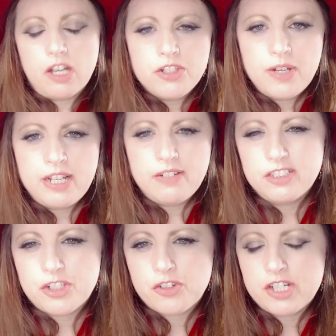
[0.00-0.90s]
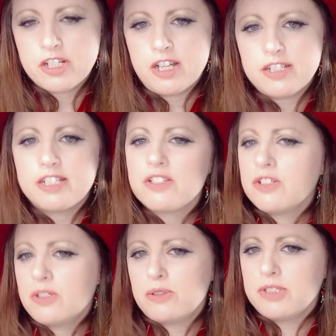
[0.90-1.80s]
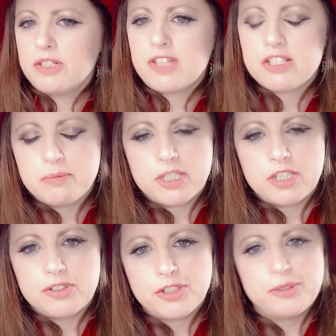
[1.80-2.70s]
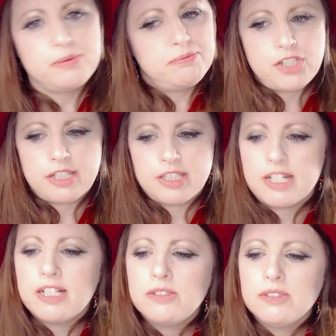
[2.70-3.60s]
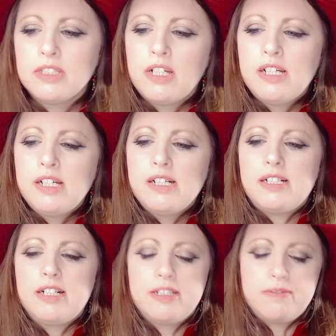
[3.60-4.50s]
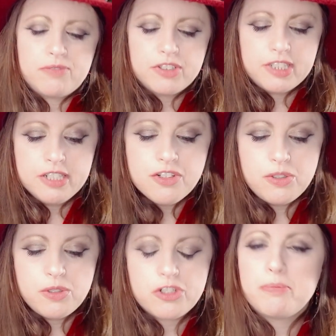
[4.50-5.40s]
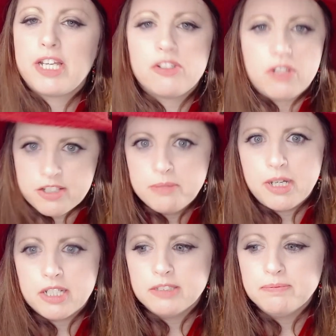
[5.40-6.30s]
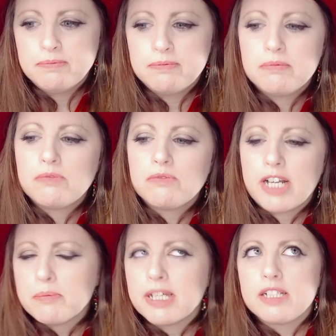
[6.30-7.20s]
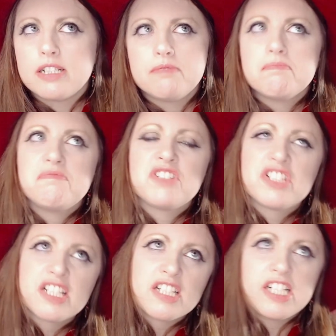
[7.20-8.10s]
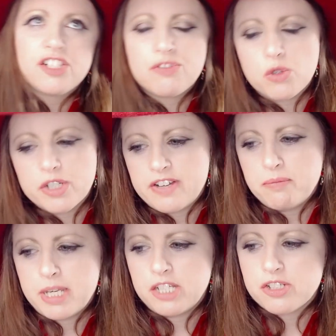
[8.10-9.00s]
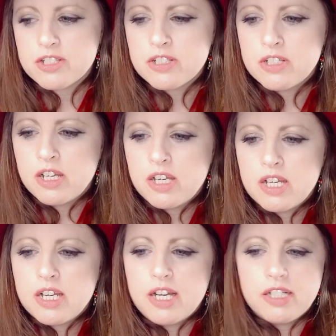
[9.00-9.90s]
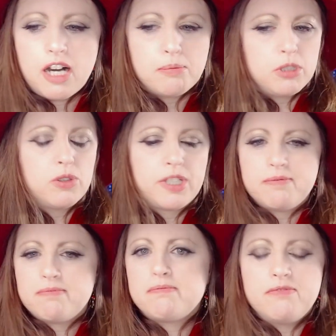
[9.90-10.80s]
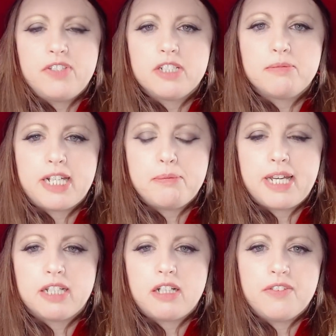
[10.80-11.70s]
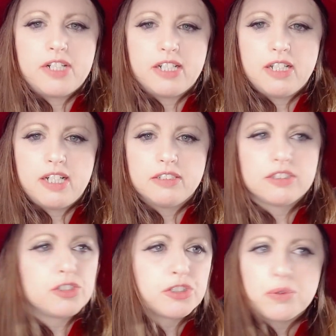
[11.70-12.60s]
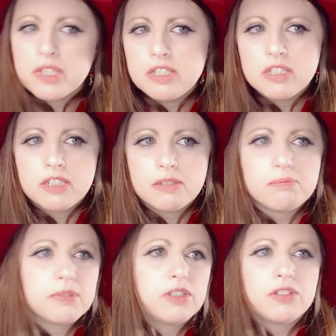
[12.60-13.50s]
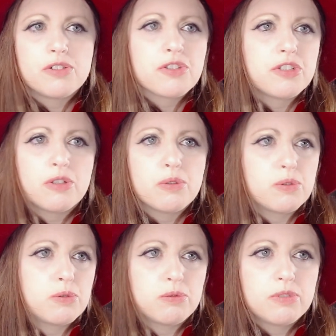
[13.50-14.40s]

also have an illustration contest, so if that's something you're into, check that out. For this, you just make your awesome manga, recommended 16 to 45 pages, and upload it via Medibang on the deadline. There's no theme, there's no